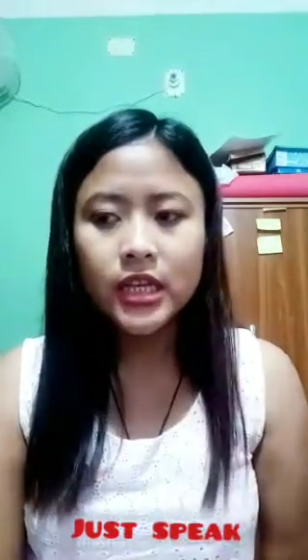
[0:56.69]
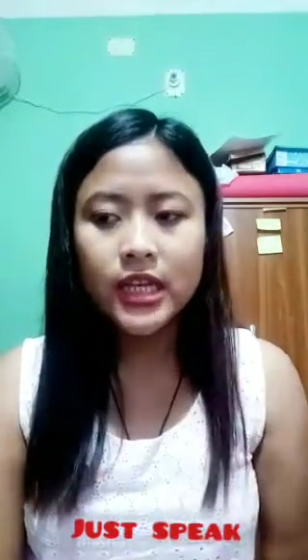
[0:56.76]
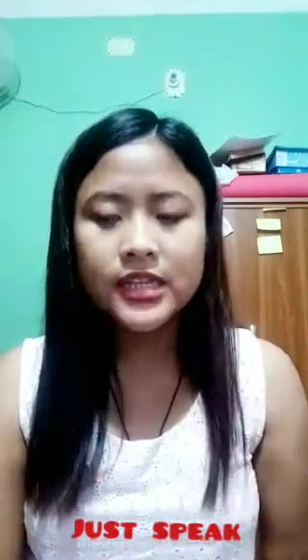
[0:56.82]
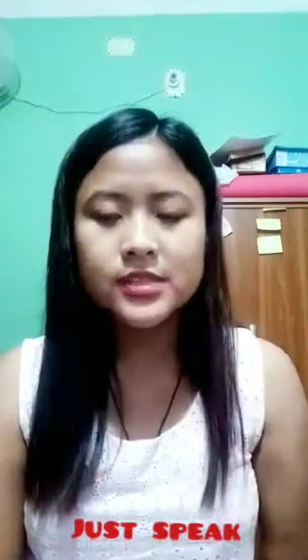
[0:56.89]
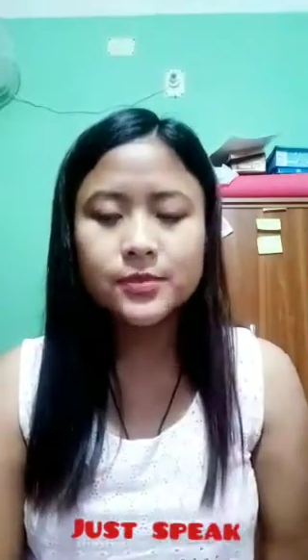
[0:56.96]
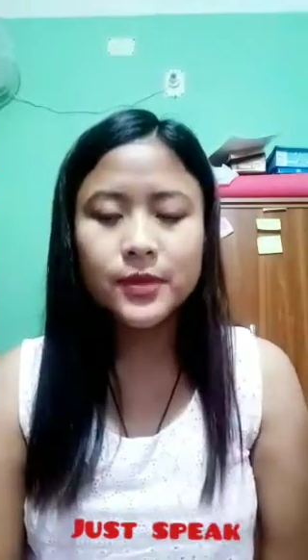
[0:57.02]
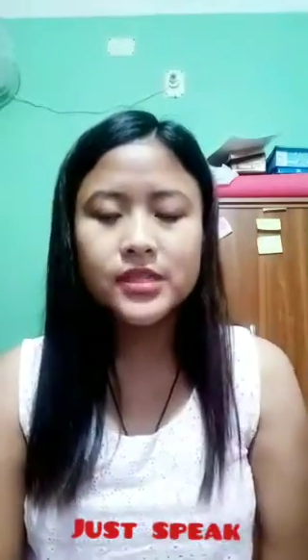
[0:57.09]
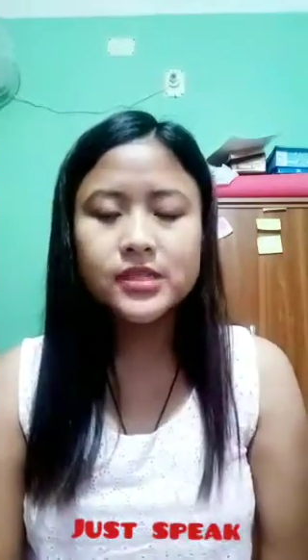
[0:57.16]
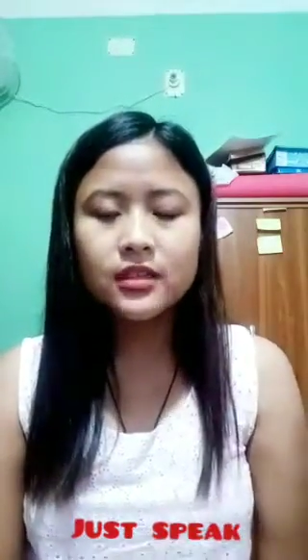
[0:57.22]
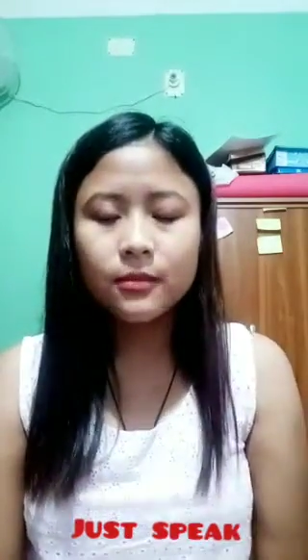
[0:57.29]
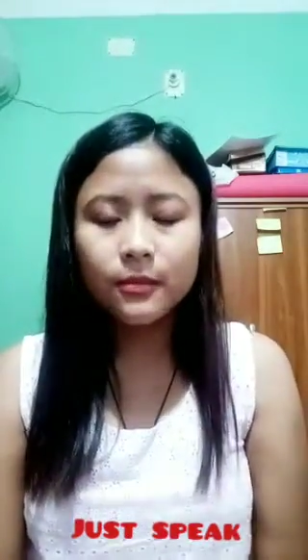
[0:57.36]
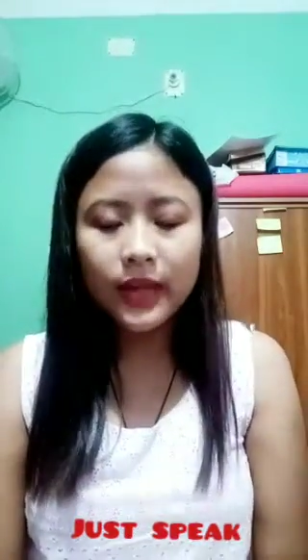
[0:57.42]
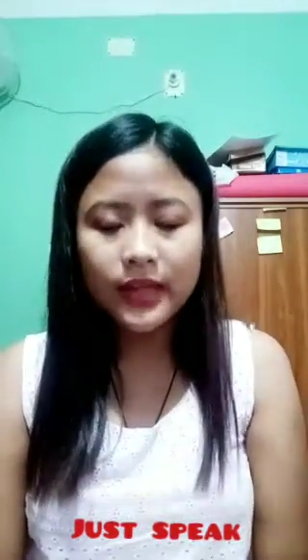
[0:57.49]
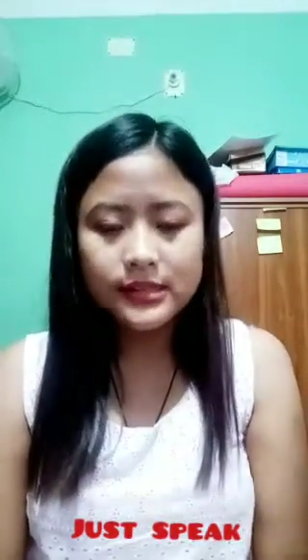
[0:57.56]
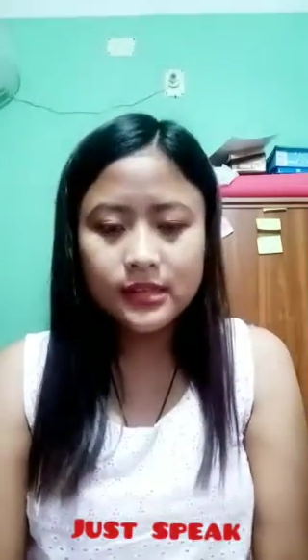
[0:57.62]
expressing
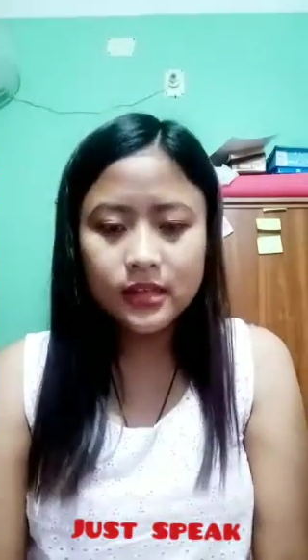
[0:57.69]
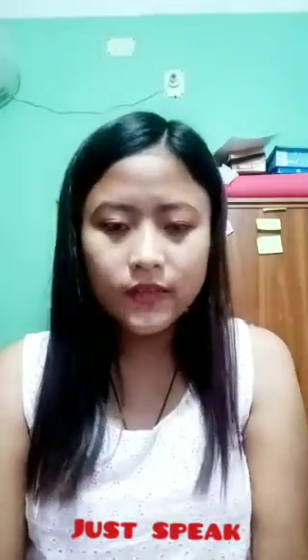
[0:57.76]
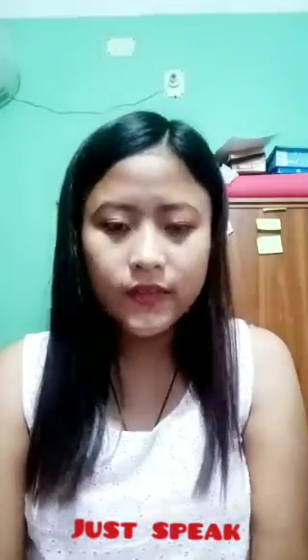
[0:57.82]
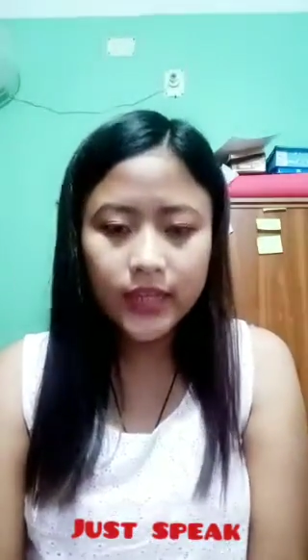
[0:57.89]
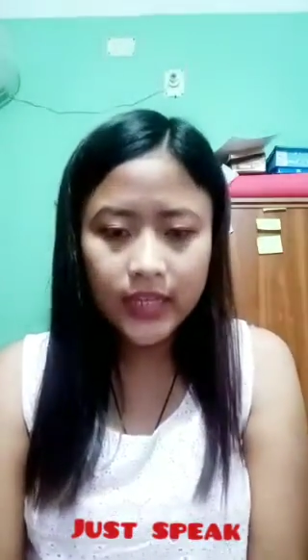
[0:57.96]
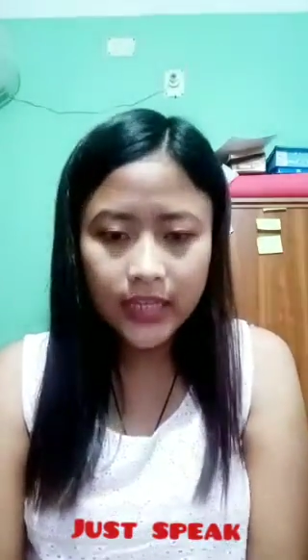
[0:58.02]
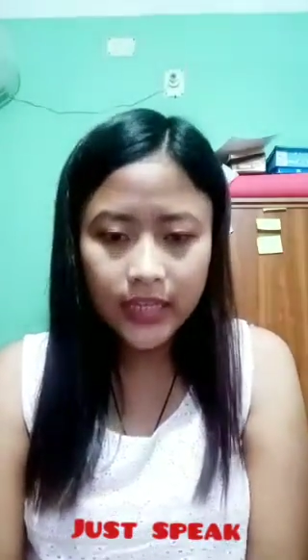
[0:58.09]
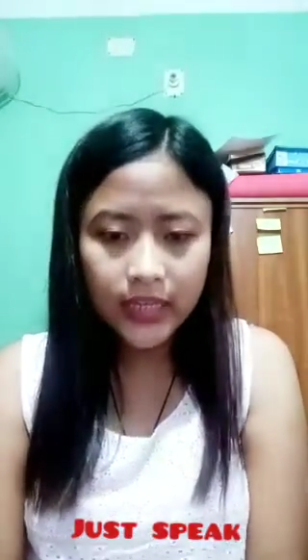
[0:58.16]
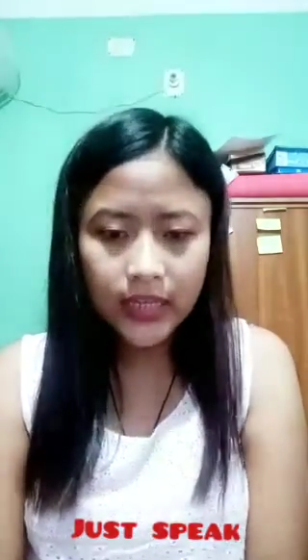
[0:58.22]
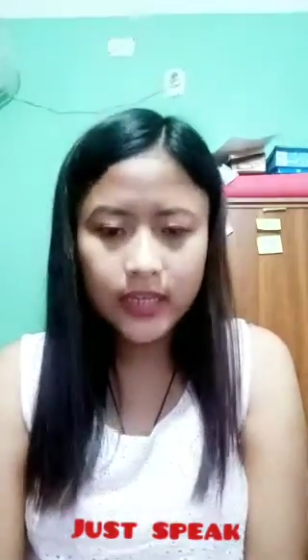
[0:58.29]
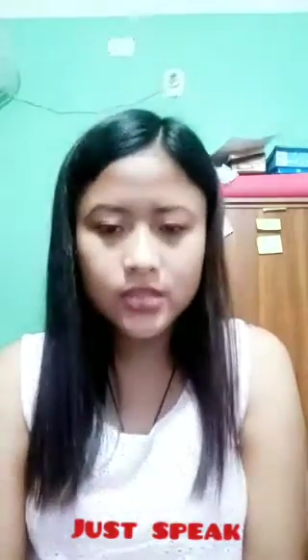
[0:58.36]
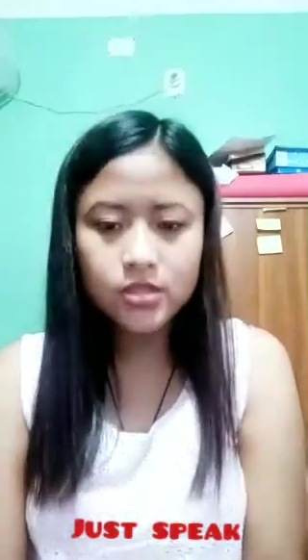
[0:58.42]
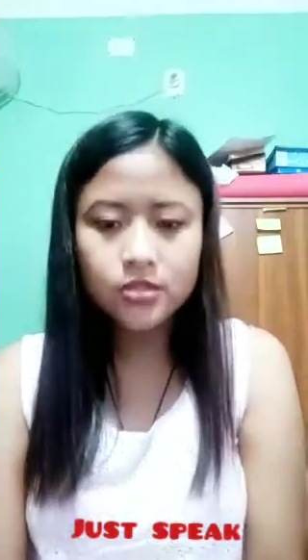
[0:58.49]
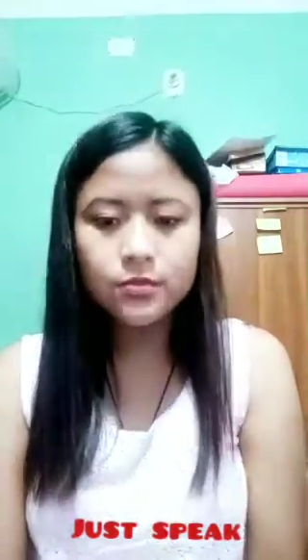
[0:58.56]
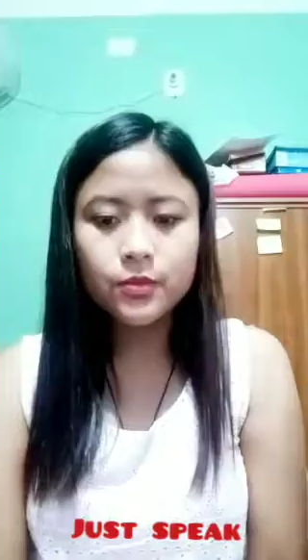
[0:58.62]
myself in
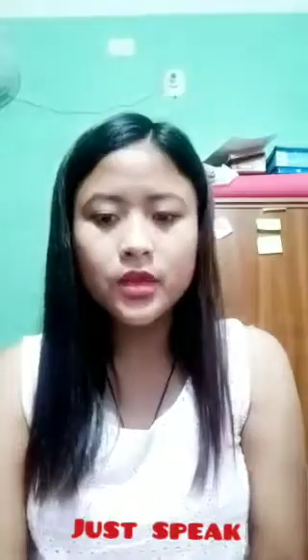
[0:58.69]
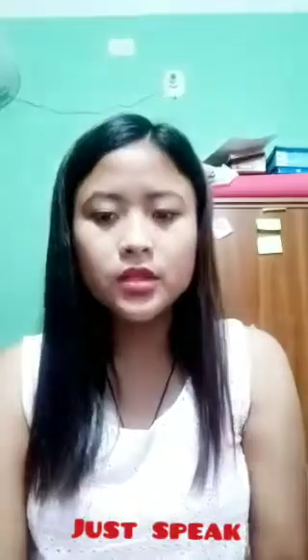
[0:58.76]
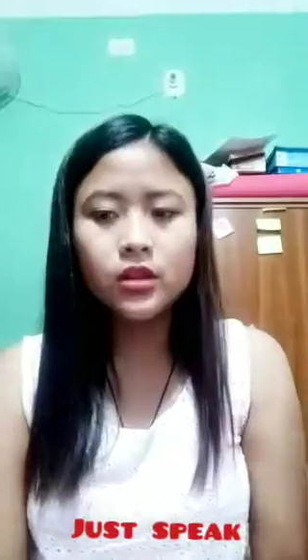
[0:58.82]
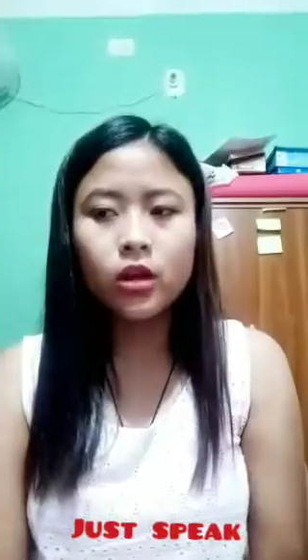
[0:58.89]
English but